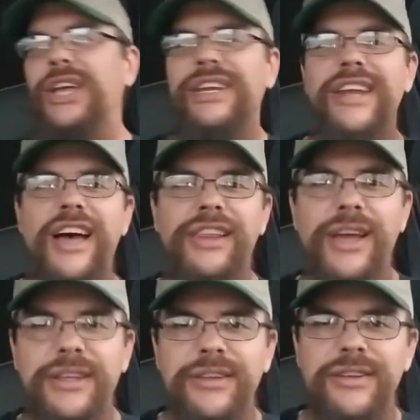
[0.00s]
but not
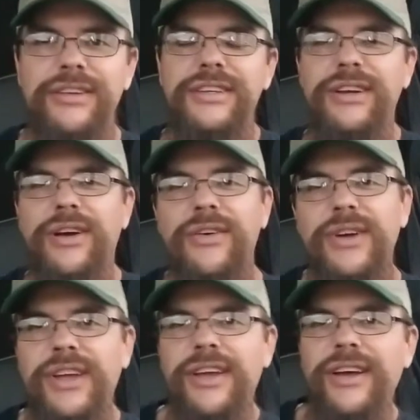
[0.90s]
like you, you know,
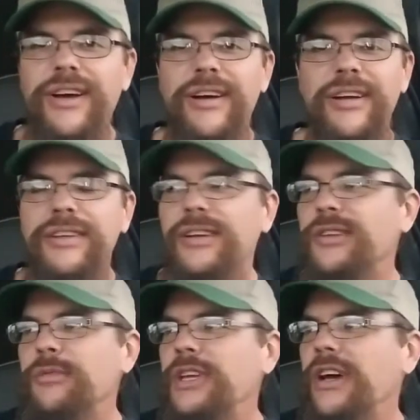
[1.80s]
uh, you know,
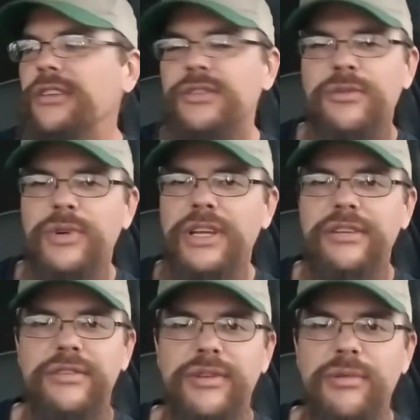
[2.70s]
you'll be out two
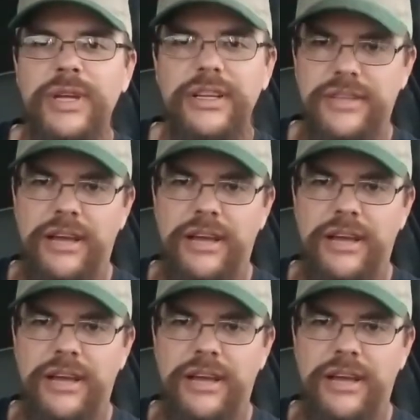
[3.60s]
weeks, three weeks.